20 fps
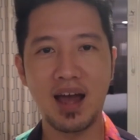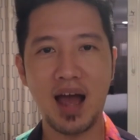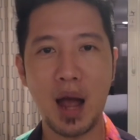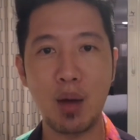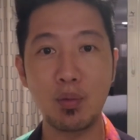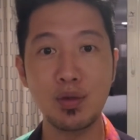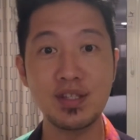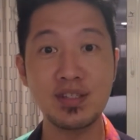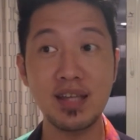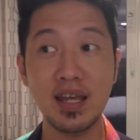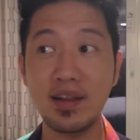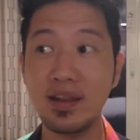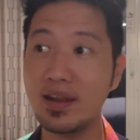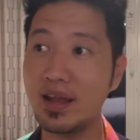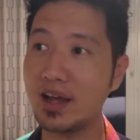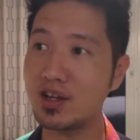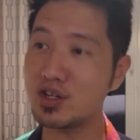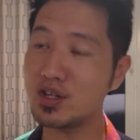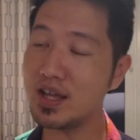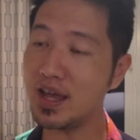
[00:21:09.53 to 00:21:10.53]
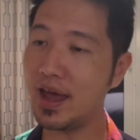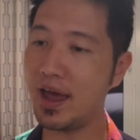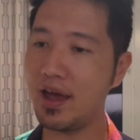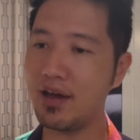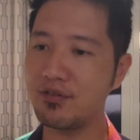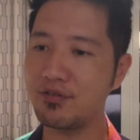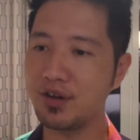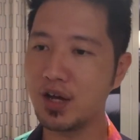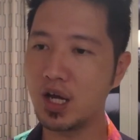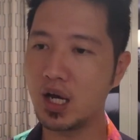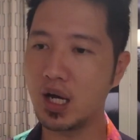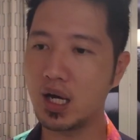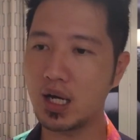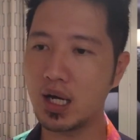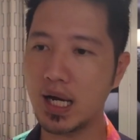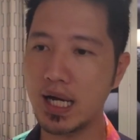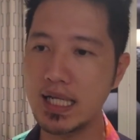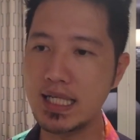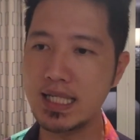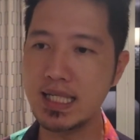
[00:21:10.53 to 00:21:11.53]
I would say that they actually have
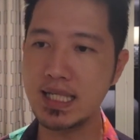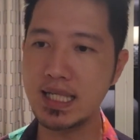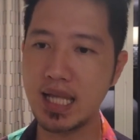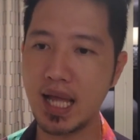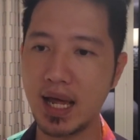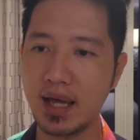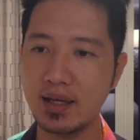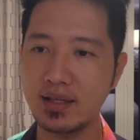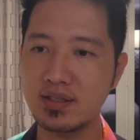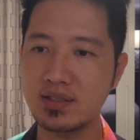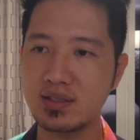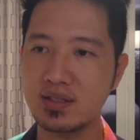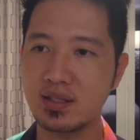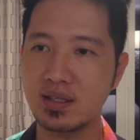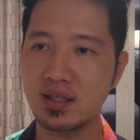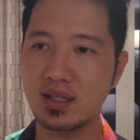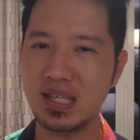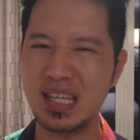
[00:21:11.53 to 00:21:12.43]
a nice